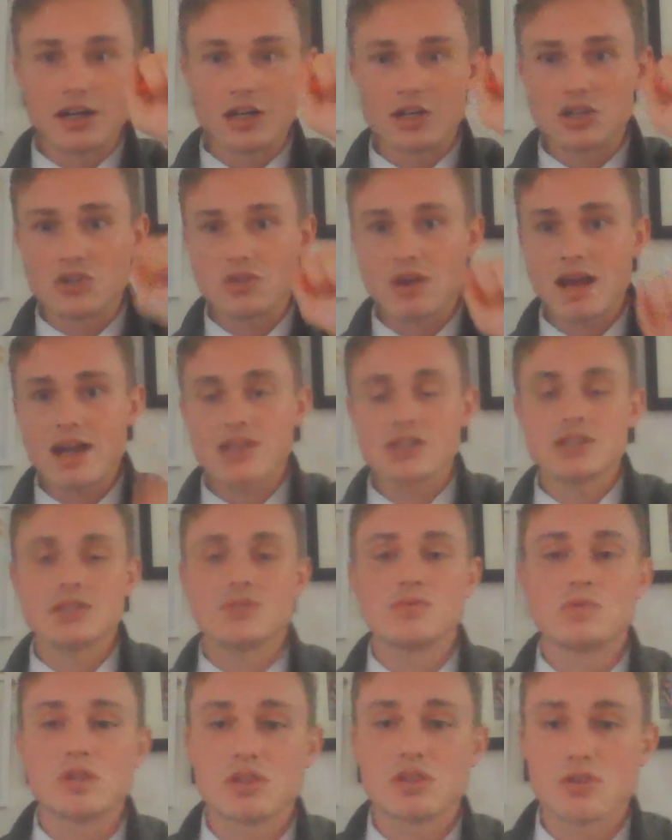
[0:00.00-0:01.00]

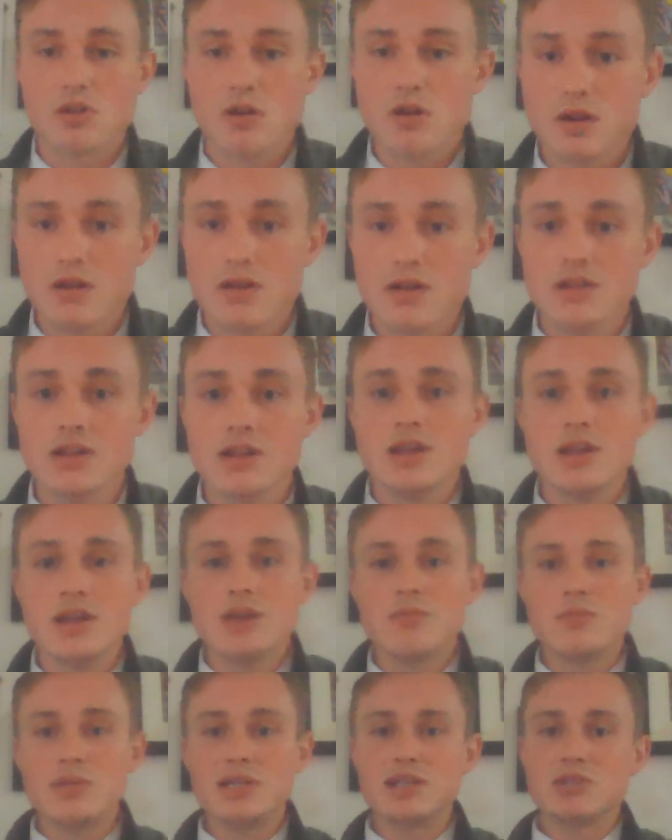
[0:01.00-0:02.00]
contraction with your heart,
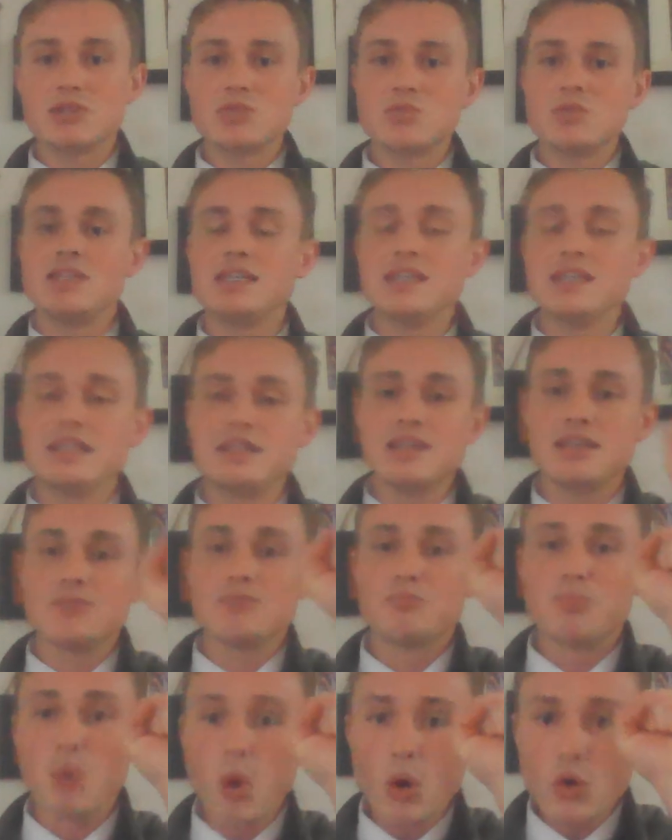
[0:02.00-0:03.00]
because we need
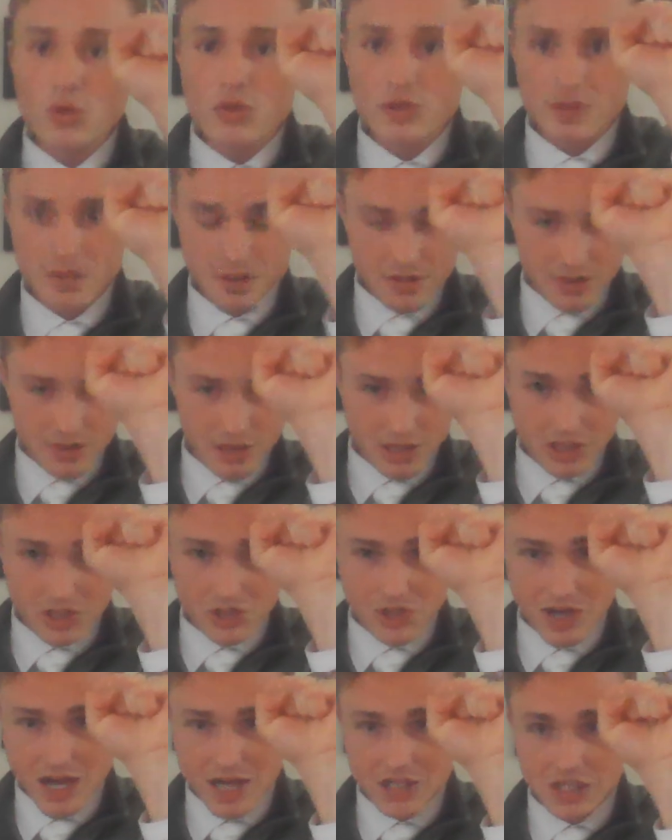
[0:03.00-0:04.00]
both the
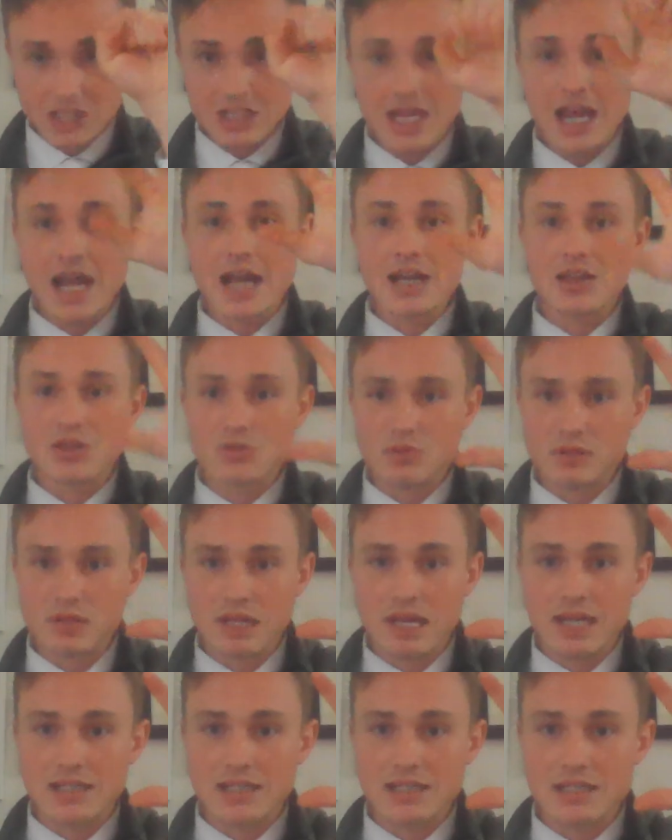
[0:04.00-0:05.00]
contraction and the
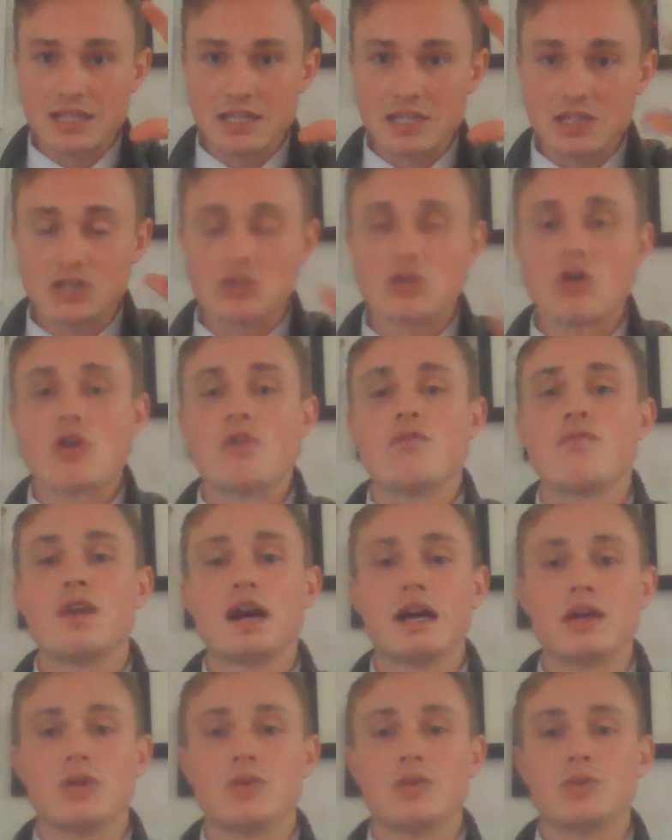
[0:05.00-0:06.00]
relaxation are
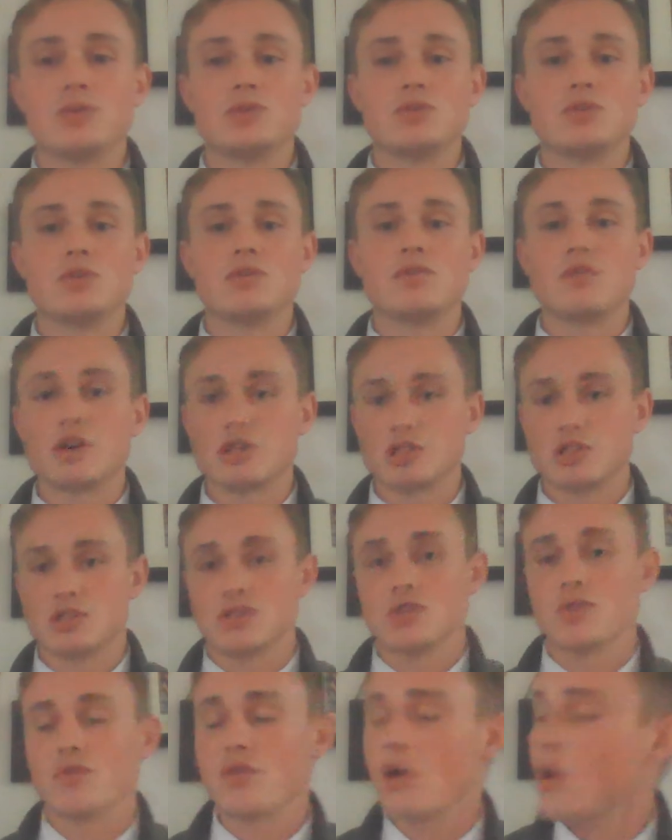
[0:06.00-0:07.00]
vital to the
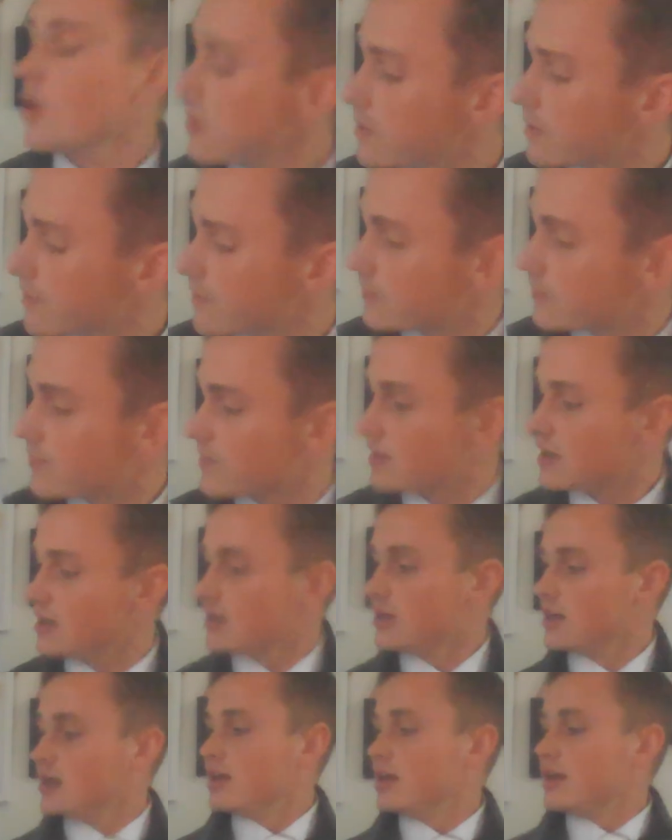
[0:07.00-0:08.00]
functions of the heart.
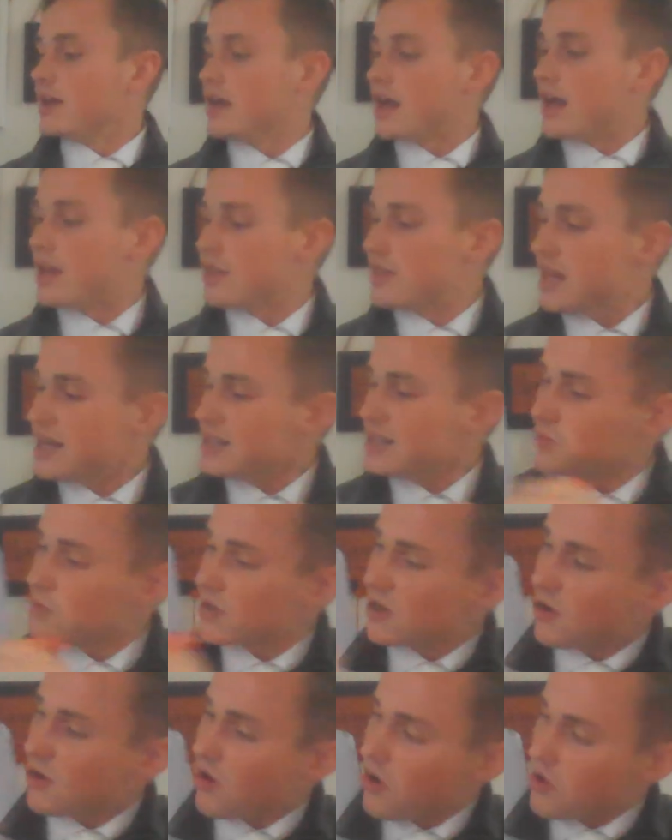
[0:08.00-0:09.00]
And that's
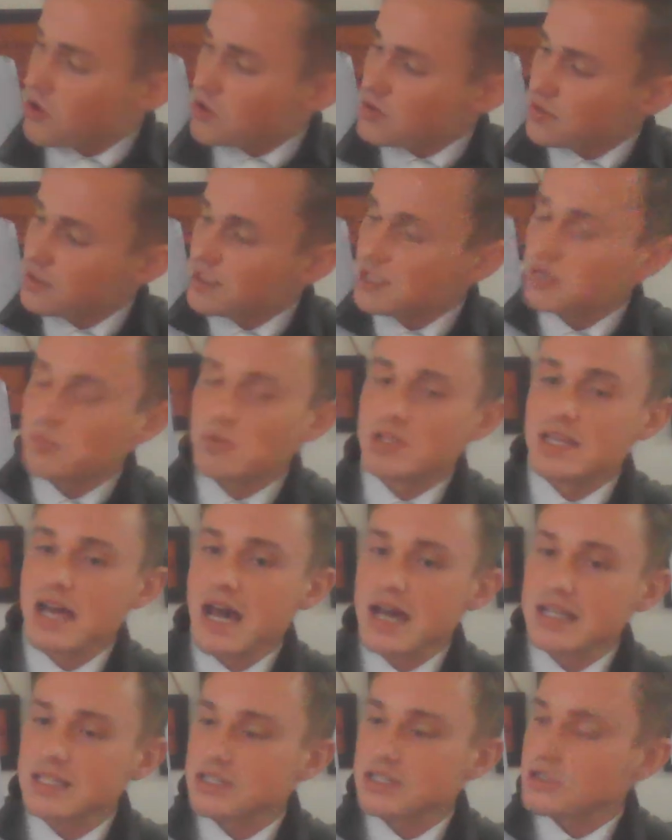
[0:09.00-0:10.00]
where all of these
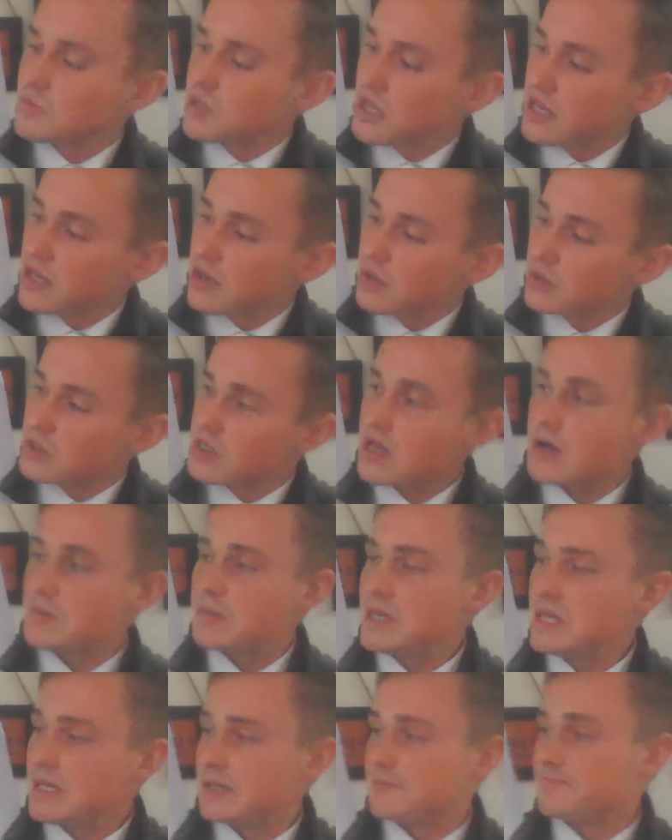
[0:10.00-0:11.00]
potassium channels come
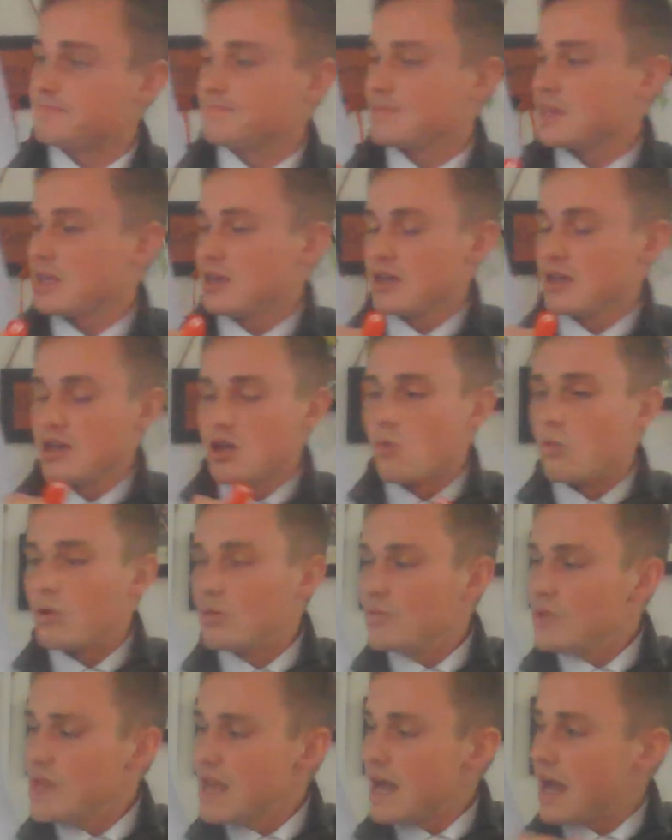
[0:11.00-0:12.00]
in.
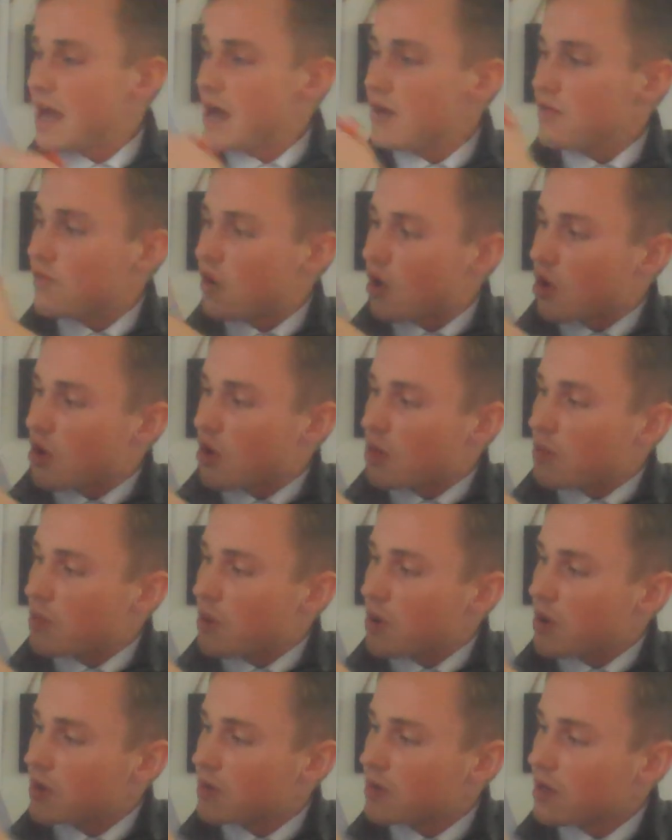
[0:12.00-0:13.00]
When we have our
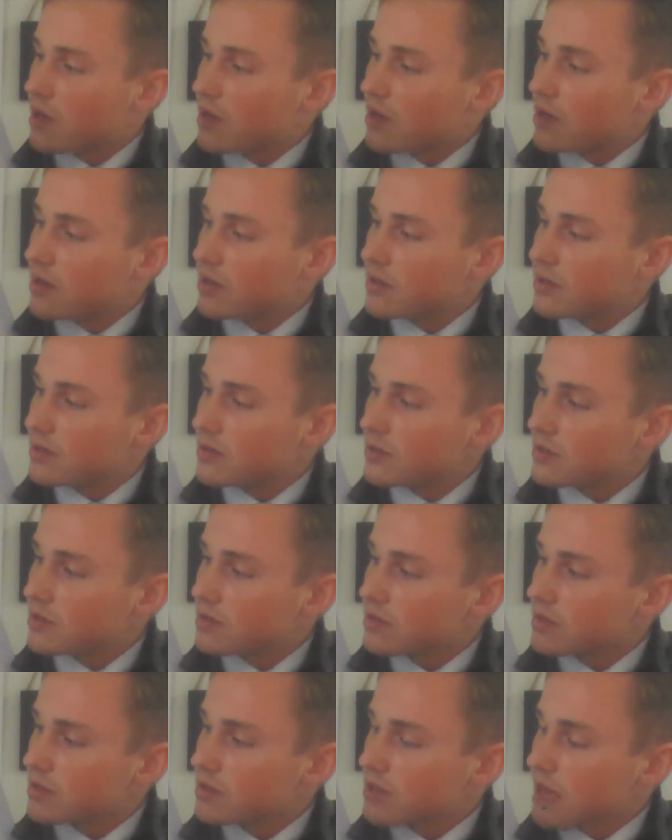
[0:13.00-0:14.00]

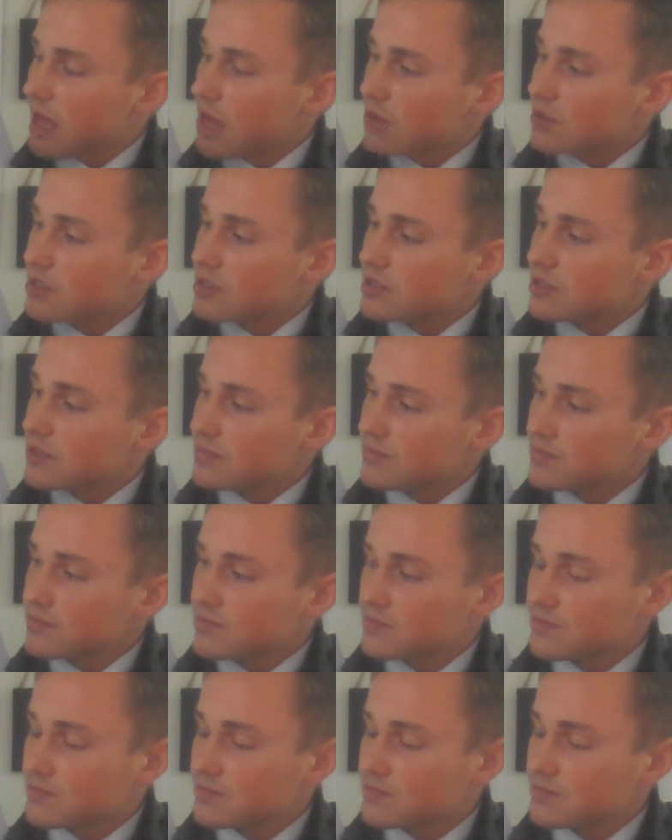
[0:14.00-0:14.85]
calcium